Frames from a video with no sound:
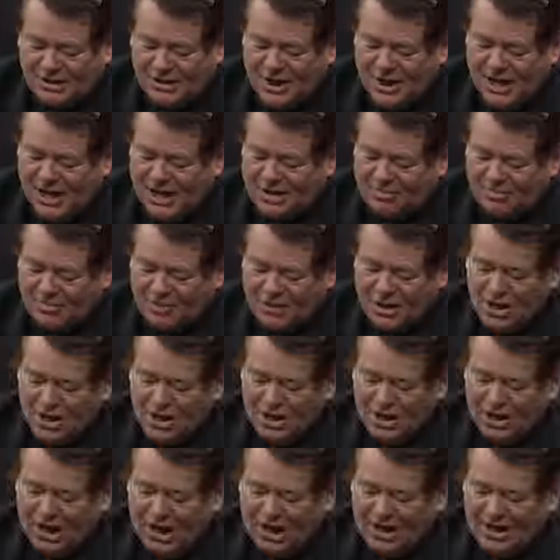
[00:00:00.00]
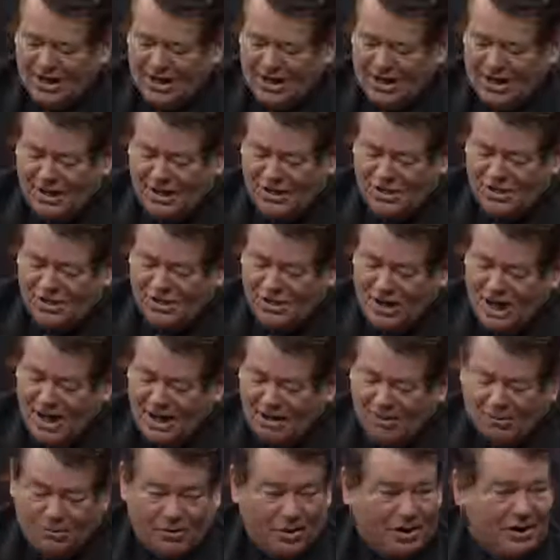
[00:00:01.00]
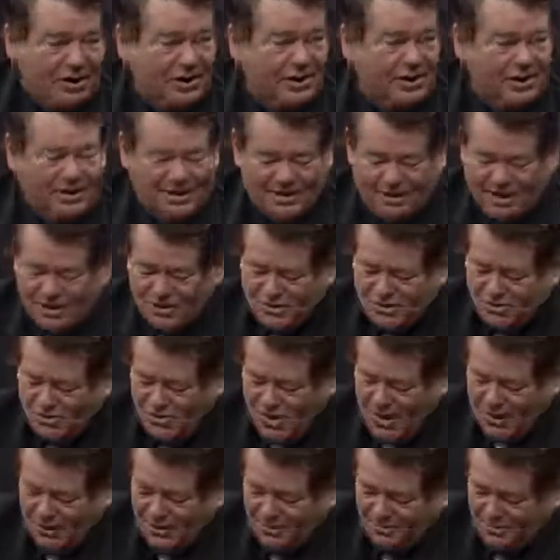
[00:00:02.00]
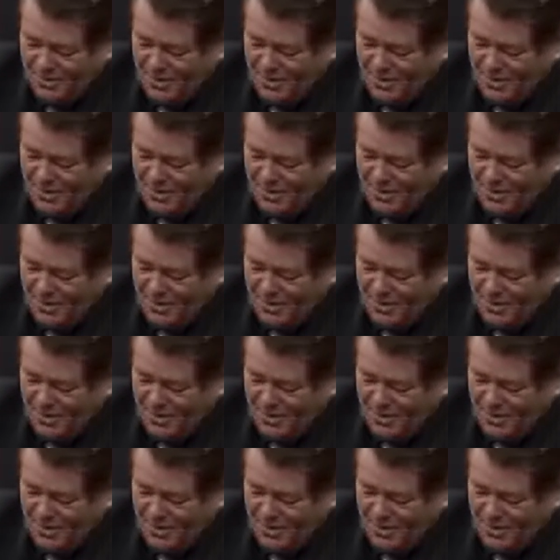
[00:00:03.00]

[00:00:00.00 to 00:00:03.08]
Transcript: Names like Zachary. That's right.